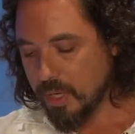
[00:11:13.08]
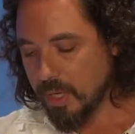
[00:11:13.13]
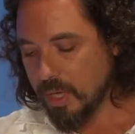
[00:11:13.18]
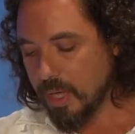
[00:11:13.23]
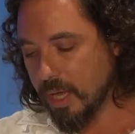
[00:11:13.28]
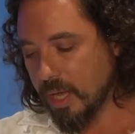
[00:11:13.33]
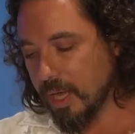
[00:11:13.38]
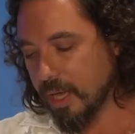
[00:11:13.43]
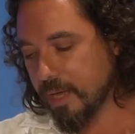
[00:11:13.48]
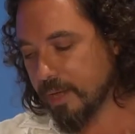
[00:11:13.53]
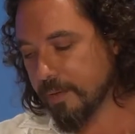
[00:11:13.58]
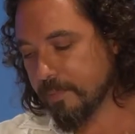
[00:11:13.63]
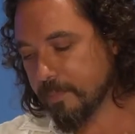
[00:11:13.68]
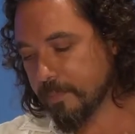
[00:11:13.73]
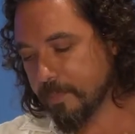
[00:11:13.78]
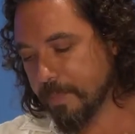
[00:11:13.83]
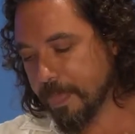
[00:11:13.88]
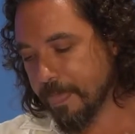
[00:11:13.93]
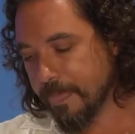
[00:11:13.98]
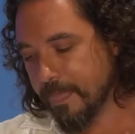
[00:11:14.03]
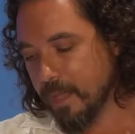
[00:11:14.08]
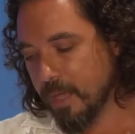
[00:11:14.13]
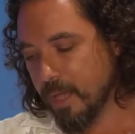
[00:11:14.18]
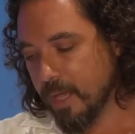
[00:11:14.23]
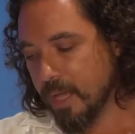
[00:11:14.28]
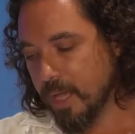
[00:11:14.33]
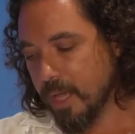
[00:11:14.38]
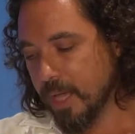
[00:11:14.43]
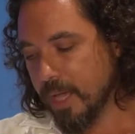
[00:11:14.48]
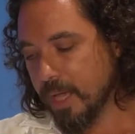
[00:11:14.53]
Um,
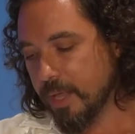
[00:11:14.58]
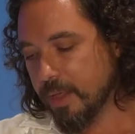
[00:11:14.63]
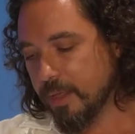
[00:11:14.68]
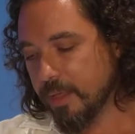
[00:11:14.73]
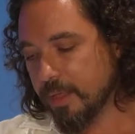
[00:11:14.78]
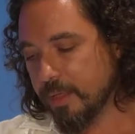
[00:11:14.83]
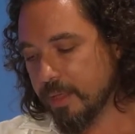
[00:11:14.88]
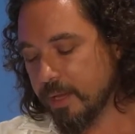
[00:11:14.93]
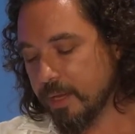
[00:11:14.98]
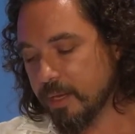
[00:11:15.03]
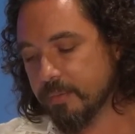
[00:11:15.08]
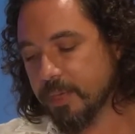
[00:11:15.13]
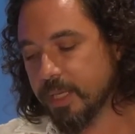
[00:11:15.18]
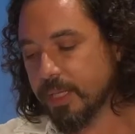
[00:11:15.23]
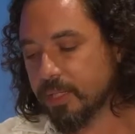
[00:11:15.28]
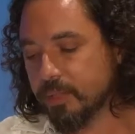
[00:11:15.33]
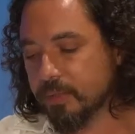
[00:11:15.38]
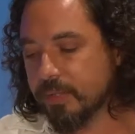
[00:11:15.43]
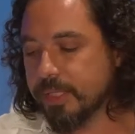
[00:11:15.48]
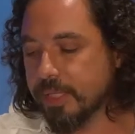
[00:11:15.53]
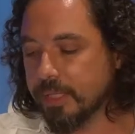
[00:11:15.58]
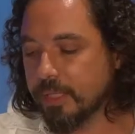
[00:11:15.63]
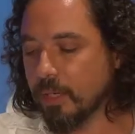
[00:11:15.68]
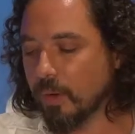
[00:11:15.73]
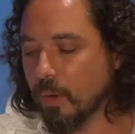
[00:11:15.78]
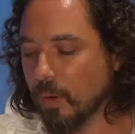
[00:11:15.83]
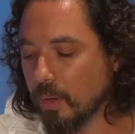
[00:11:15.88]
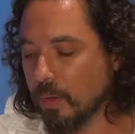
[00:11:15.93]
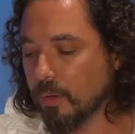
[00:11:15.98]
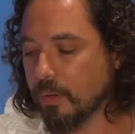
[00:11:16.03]
and in a minute, you'll see the
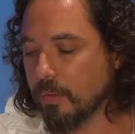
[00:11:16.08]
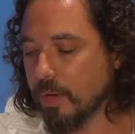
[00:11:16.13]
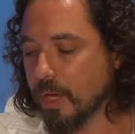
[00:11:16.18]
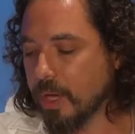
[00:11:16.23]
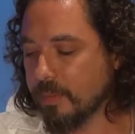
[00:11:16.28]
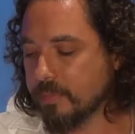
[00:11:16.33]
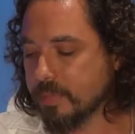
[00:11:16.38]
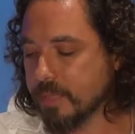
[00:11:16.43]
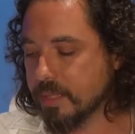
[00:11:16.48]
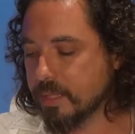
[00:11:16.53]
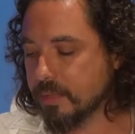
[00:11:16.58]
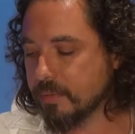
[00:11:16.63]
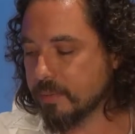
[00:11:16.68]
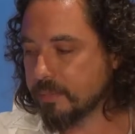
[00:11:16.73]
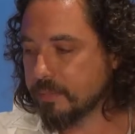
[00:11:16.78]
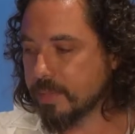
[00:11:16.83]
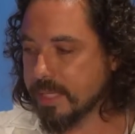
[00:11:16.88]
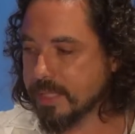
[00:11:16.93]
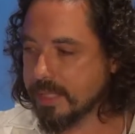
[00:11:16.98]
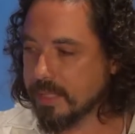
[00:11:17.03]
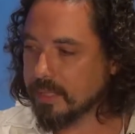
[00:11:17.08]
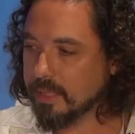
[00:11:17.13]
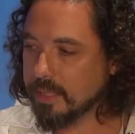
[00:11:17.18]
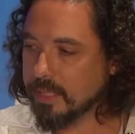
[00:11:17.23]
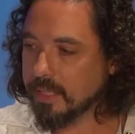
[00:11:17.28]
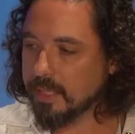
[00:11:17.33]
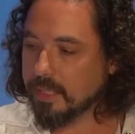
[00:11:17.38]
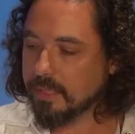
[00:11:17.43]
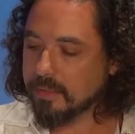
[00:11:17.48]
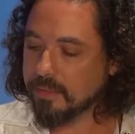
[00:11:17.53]
hologram. So
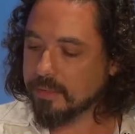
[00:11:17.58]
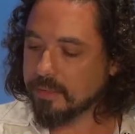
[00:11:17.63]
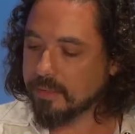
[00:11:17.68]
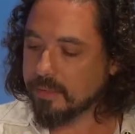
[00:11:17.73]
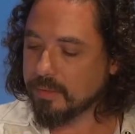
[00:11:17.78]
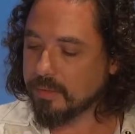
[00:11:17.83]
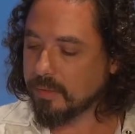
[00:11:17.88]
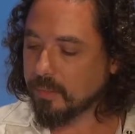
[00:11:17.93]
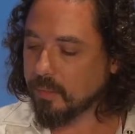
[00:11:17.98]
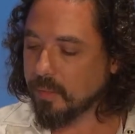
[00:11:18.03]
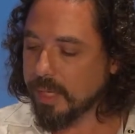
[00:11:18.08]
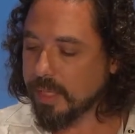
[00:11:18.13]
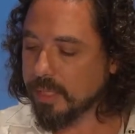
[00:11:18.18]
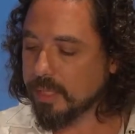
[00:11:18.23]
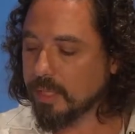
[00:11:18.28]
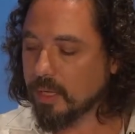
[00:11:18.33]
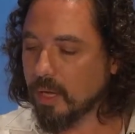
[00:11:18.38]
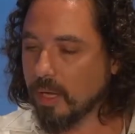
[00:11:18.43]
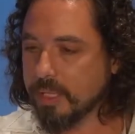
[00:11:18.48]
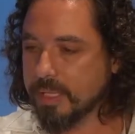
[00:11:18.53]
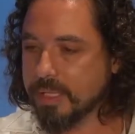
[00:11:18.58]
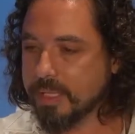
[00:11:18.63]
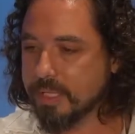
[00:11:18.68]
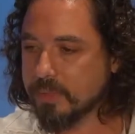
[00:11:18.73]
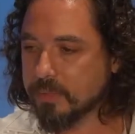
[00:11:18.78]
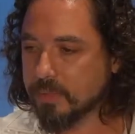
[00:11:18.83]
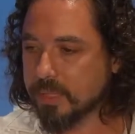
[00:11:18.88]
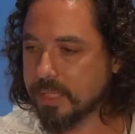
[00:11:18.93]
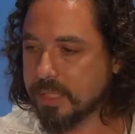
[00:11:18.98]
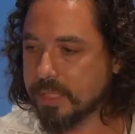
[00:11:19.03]
basically, the way the
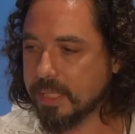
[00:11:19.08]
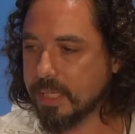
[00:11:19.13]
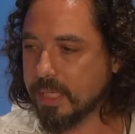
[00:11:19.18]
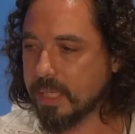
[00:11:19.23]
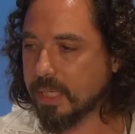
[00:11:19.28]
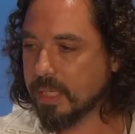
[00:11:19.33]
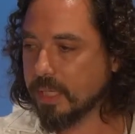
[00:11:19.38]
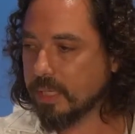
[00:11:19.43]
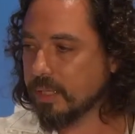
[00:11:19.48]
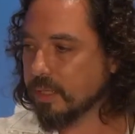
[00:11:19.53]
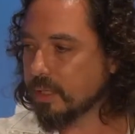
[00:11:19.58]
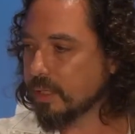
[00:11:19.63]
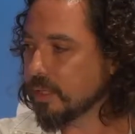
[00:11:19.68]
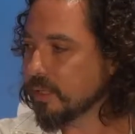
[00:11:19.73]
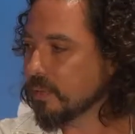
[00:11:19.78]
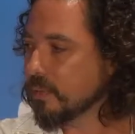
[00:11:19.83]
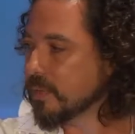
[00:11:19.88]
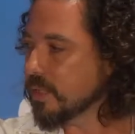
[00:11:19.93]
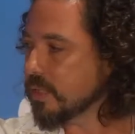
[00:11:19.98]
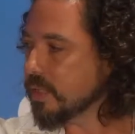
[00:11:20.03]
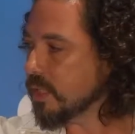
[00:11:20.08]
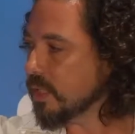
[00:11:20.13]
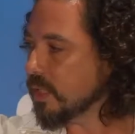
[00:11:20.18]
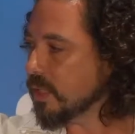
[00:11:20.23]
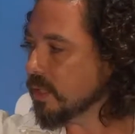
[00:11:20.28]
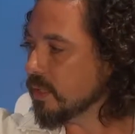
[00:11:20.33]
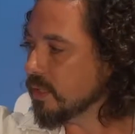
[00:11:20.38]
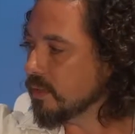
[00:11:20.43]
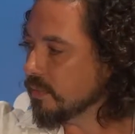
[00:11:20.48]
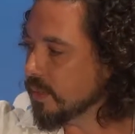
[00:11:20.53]
audience will see, you'll
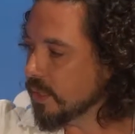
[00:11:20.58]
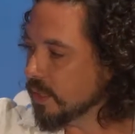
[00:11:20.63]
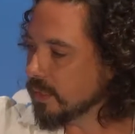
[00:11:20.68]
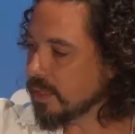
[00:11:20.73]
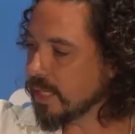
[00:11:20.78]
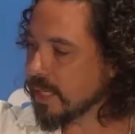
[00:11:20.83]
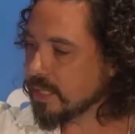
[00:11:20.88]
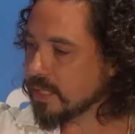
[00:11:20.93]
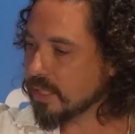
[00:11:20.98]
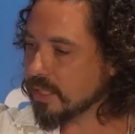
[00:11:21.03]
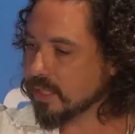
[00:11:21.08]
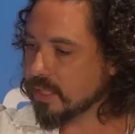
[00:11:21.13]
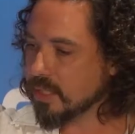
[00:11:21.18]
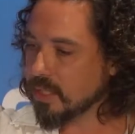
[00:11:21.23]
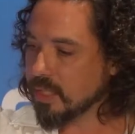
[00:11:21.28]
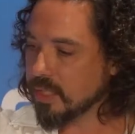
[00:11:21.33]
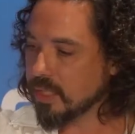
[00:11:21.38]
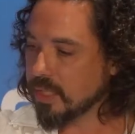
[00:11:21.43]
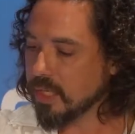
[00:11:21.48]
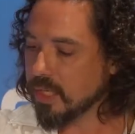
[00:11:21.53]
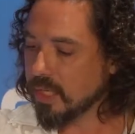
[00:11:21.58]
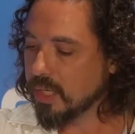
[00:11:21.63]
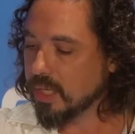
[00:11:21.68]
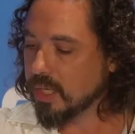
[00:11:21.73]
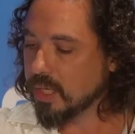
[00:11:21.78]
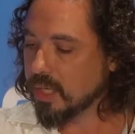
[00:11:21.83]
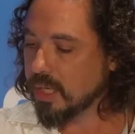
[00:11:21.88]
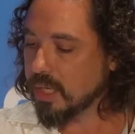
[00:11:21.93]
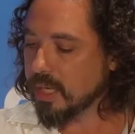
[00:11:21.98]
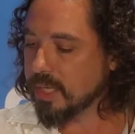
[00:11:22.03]
see the real dancers
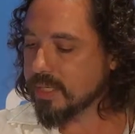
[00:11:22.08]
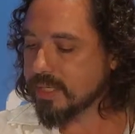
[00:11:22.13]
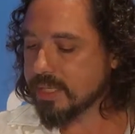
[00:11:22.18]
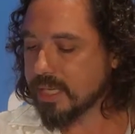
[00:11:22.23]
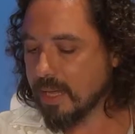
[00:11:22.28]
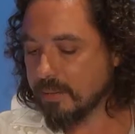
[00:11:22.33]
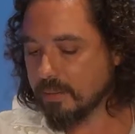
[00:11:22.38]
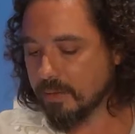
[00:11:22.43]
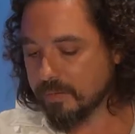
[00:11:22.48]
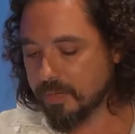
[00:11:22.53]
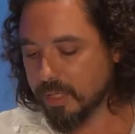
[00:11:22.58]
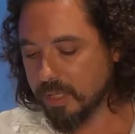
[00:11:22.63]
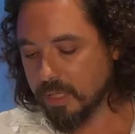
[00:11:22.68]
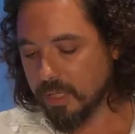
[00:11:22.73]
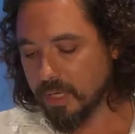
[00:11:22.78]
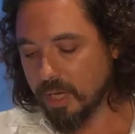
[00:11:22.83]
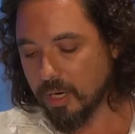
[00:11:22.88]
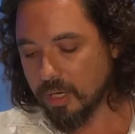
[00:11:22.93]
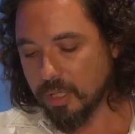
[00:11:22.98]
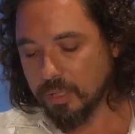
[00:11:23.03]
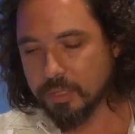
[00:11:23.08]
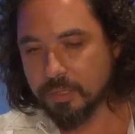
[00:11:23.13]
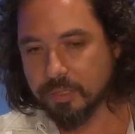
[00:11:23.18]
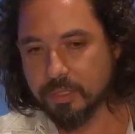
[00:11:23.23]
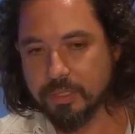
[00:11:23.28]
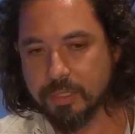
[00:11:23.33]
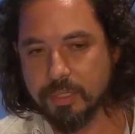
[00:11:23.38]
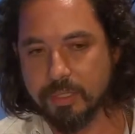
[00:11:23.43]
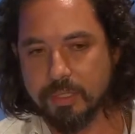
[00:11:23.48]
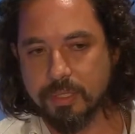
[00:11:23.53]
and some of the
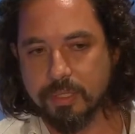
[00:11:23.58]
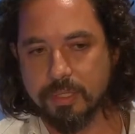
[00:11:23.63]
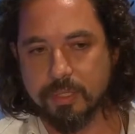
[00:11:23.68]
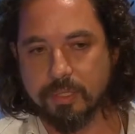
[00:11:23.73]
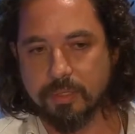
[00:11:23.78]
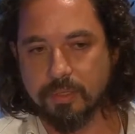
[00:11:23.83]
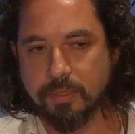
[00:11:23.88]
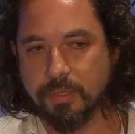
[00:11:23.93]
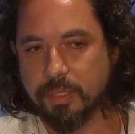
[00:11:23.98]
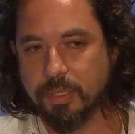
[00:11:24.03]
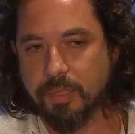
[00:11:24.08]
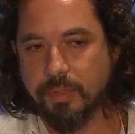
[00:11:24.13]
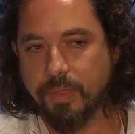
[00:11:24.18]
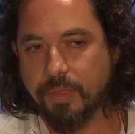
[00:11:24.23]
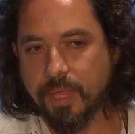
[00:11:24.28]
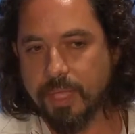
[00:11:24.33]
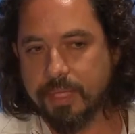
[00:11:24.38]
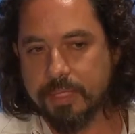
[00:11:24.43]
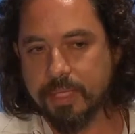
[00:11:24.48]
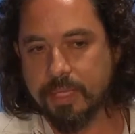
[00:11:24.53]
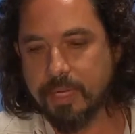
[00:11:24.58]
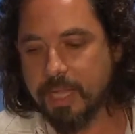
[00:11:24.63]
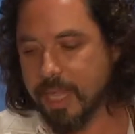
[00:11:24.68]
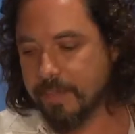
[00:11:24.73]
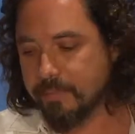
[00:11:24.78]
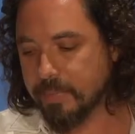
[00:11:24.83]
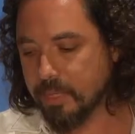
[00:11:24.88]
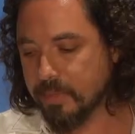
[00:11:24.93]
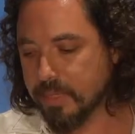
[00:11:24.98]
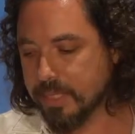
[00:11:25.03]
characters or the things that
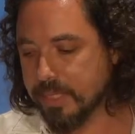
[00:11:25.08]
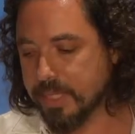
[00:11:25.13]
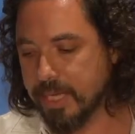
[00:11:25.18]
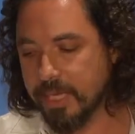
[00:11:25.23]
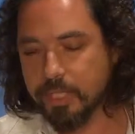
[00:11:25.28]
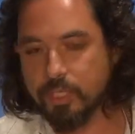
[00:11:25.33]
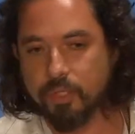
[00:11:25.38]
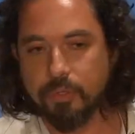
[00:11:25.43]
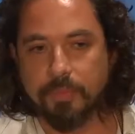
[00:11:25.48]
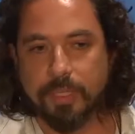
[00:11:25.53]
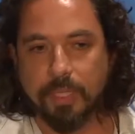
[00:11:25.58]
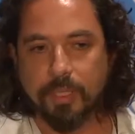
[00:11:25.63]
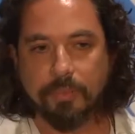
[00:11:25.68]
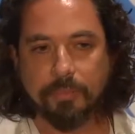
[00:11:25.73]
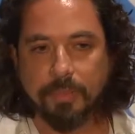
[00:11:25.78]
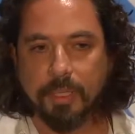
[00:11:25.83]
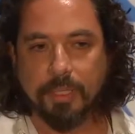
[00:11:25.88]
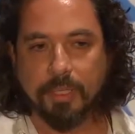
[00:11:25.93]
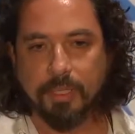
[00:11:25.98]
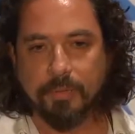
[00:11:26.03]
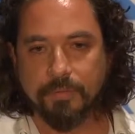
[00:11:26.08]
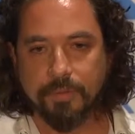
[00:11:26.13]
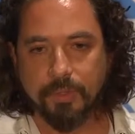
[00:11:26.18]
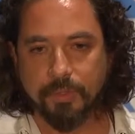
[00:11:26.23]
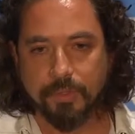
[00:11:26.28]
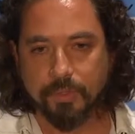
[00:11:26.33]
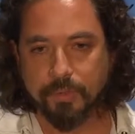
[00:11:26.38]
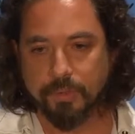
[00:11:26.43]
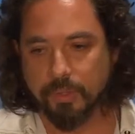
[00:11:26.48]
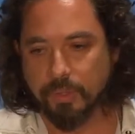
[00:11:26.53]
happen on stage could be completely
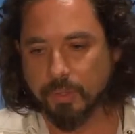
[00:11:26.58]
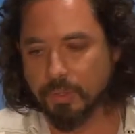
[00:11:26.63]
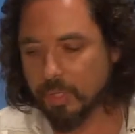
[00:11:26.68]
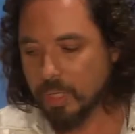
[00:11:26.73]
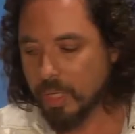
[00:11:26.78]
virtual.